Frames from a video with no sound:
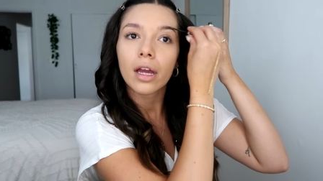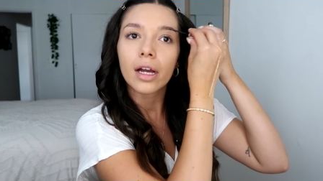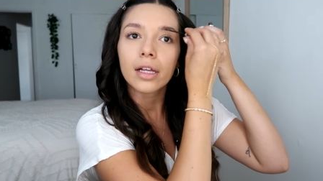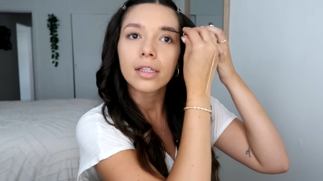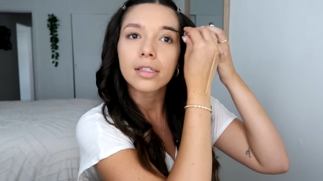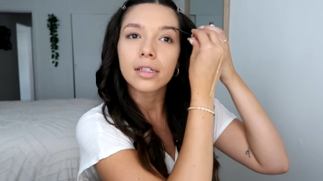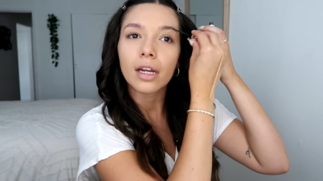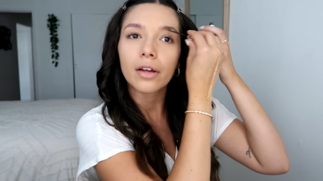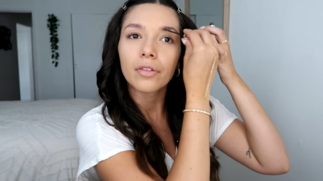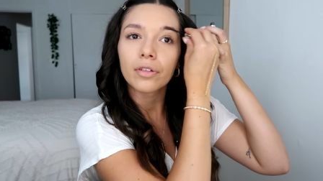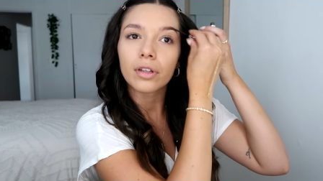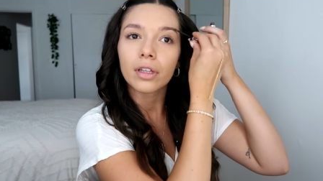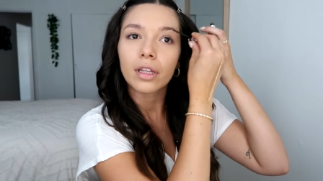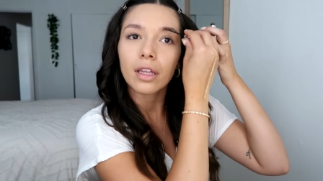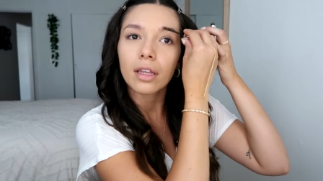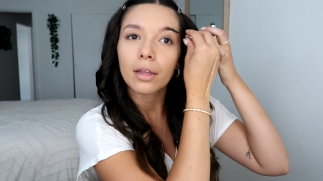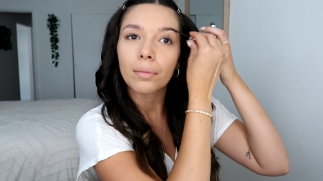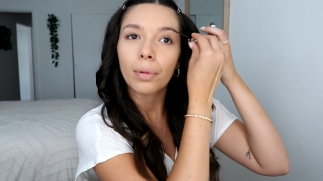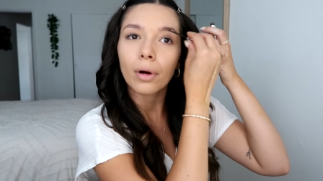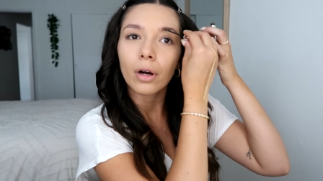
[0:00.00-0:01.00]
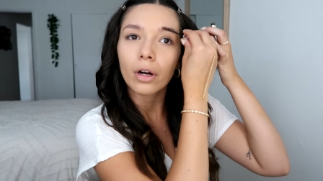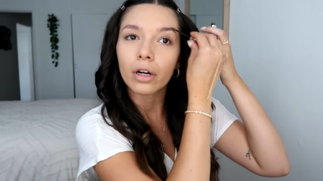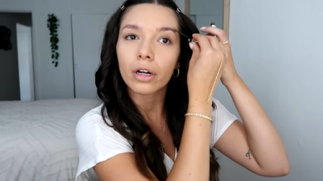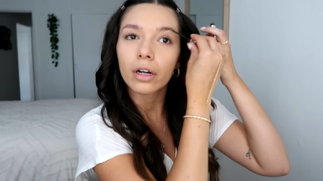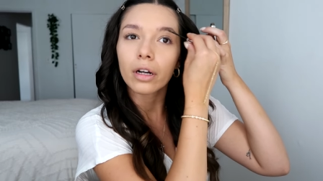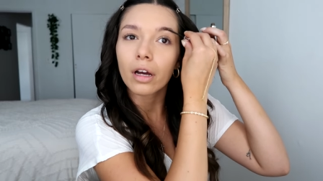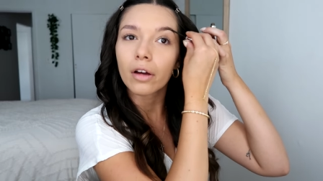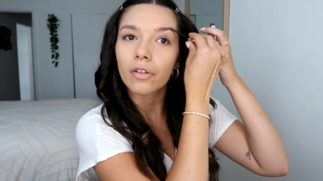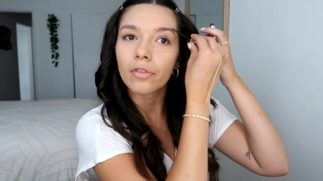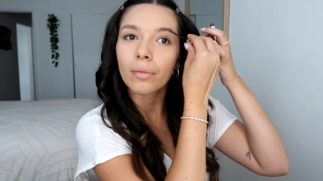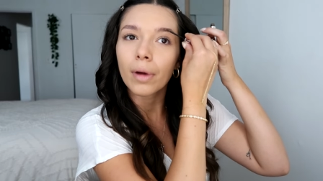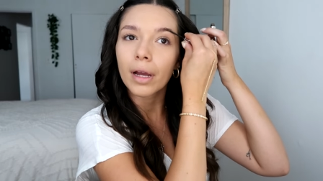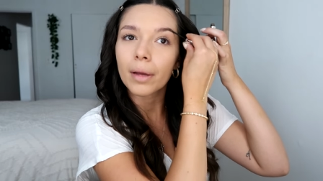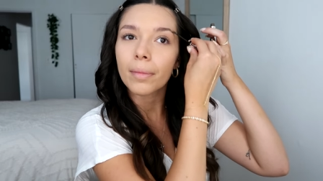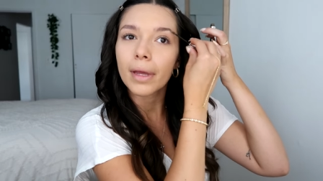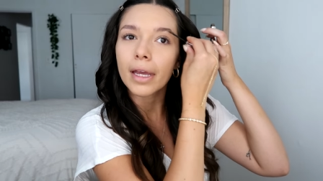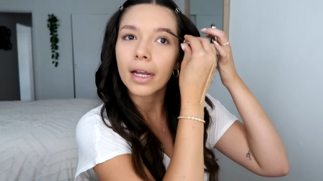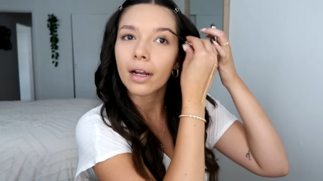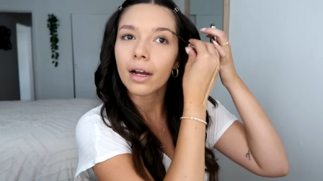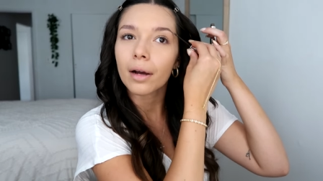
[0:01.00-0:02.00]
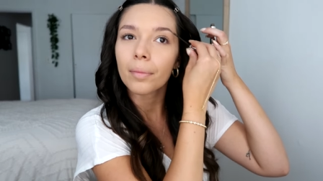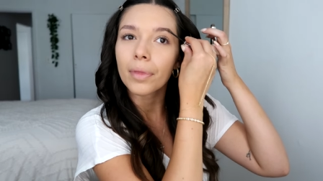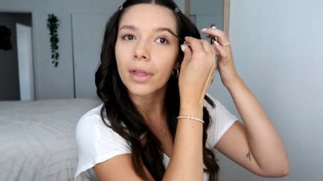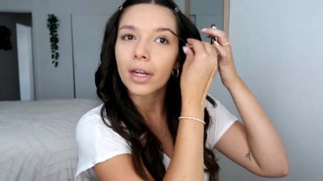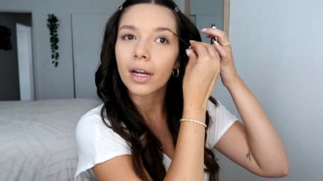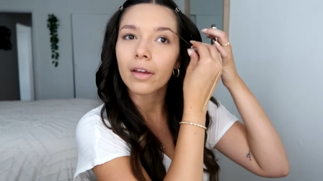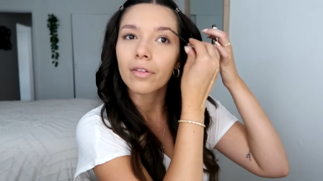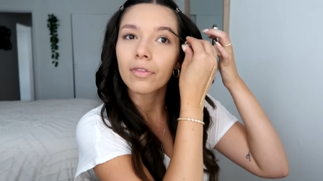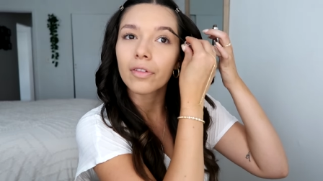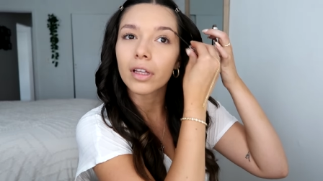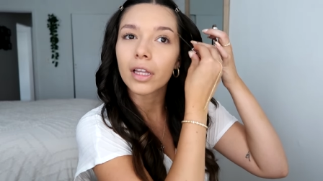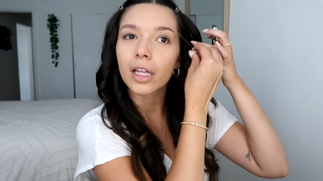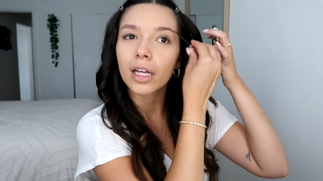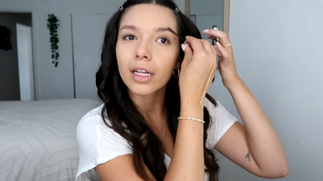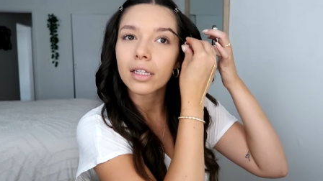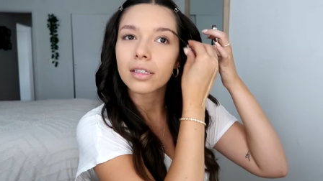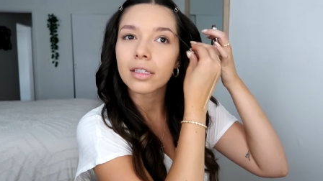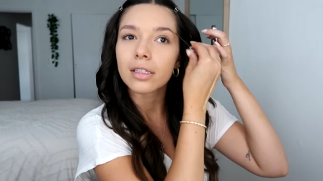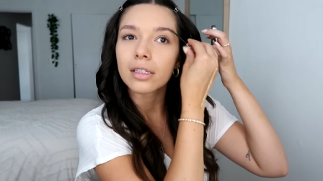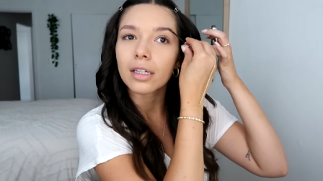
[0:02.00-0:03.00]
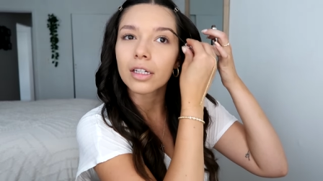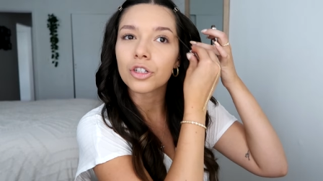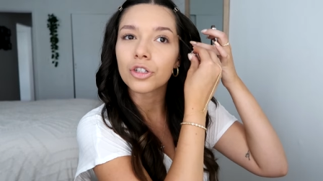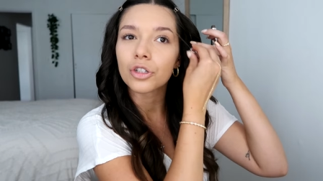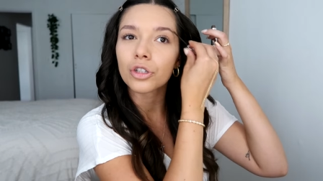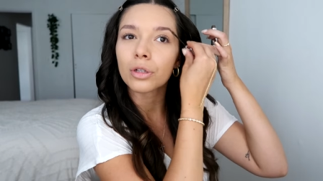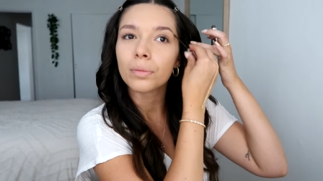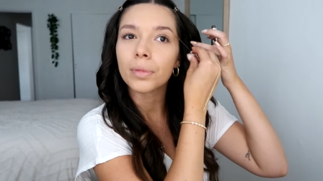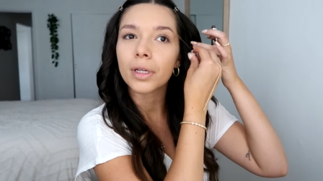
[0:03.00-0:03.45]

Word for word: it's definitely the part of my makeup that I feel like is essential,